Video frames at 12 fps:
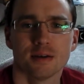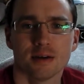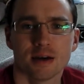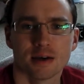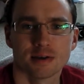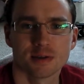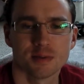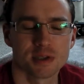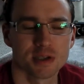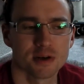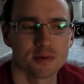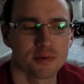house to
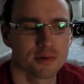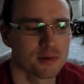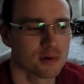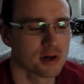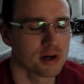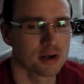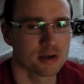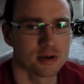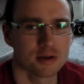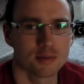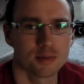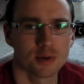myself, I thought I'd uh,
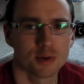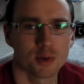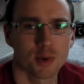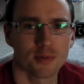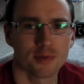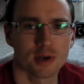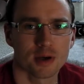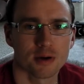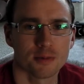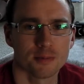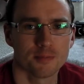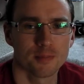do a quick video.
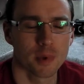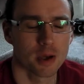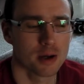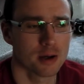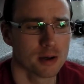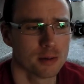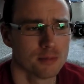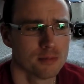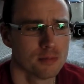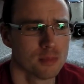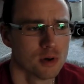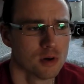
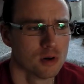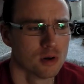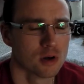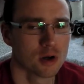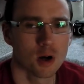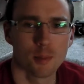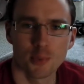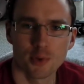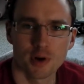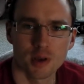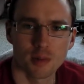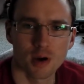Um, I'm
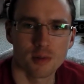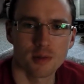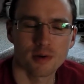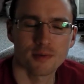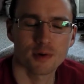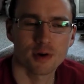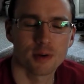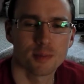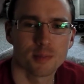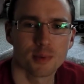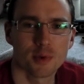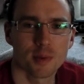brewing at the moment, I've got a
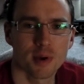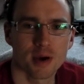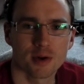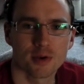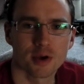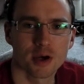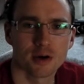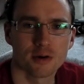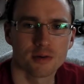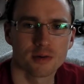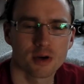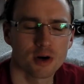brew in the bag on the go,
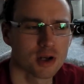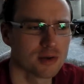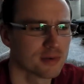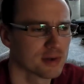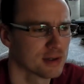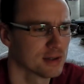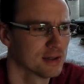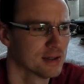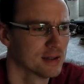kind of a,